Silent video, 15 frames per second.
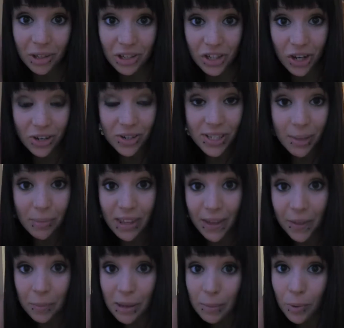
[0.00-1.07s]
going to show you some of the
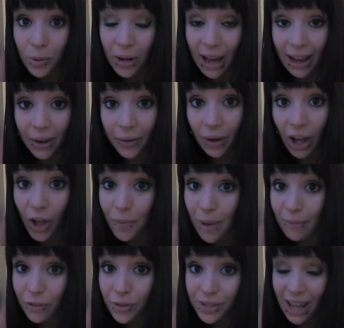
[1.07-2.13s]
other people now. I hope
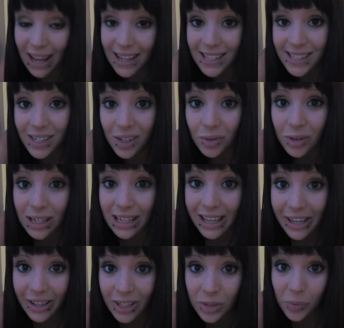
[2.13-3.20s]
everyone has a really
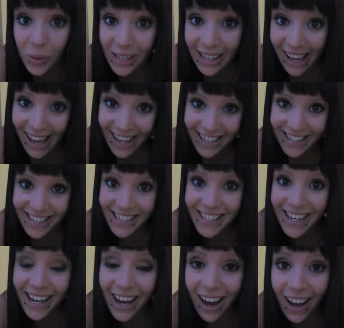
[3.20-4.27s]
good
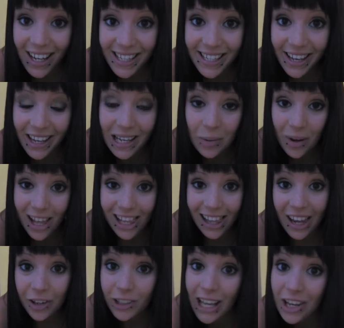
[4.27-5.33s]
weekend. I certainly will,
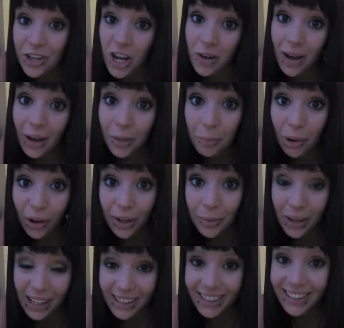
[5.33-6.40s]
and I'll let you know how the party
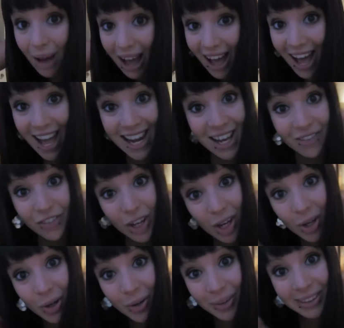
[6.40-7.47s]
went. Bye, love
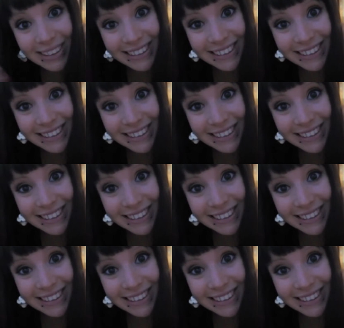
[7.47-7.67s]
you.